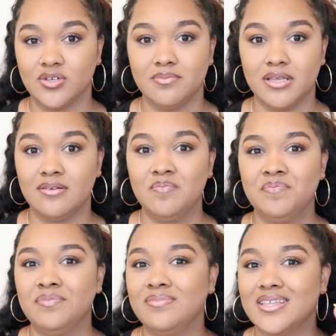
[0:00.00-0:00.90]
treatment.
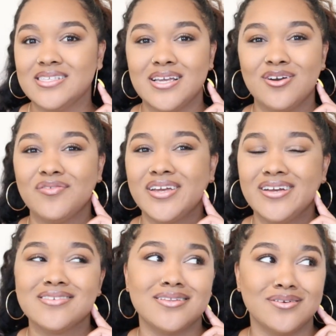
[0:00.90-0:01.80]
This hair over
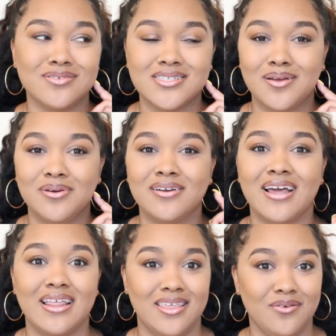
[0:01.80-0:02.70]
here is a little stubborn.
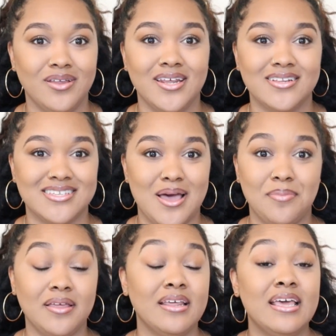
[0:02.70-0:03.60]
I think we need to
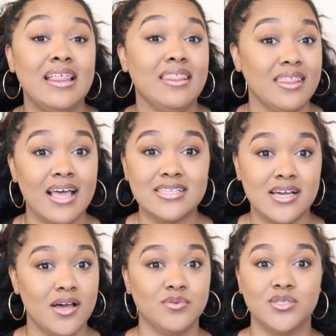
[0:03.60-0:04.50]
zap it. That's
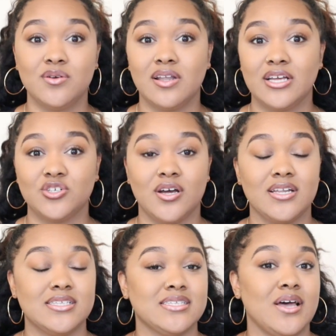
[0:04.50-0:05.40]
how I was doing
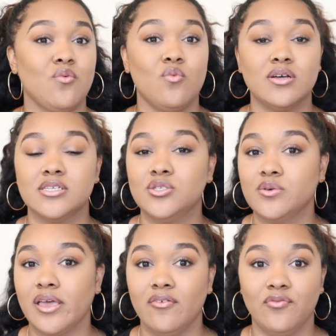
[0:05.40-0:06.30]
electrolysis. I wasn't
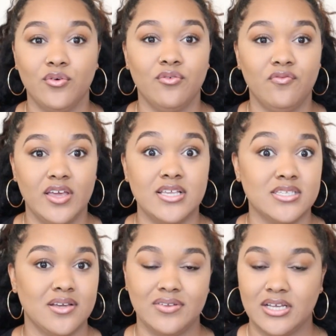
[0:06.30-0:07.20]
doing a full
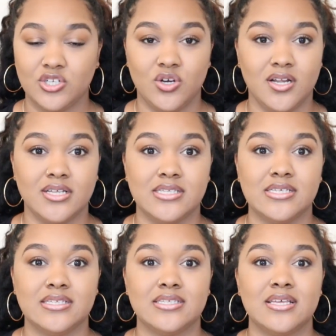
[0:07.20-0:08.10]
face of
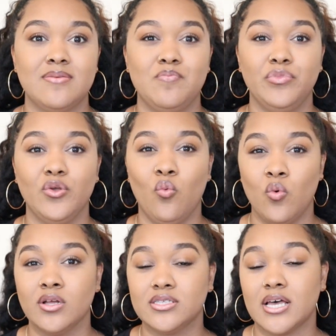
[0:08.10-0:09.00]
electrolysis.
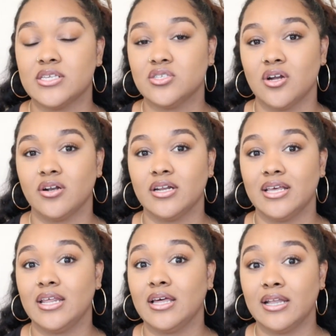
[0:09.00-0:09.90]
Once I started
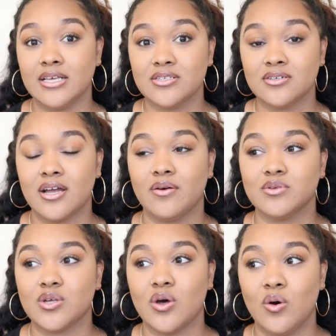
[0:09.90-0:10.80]
getting laser, I
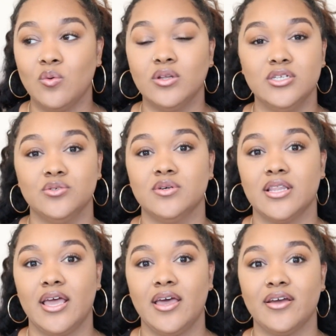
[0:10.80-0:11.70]
was only doing
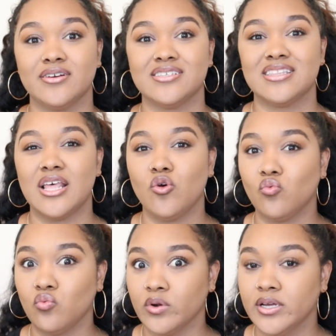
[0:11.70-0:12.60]
the hairs that
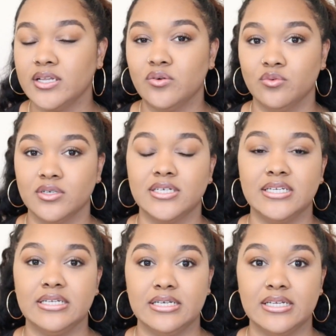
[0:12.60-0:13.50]
really, really
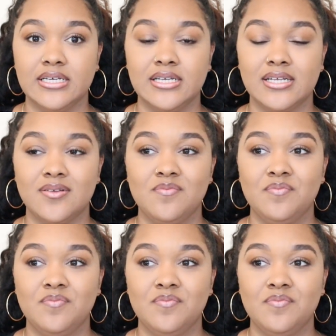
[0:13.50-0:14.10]
needed it.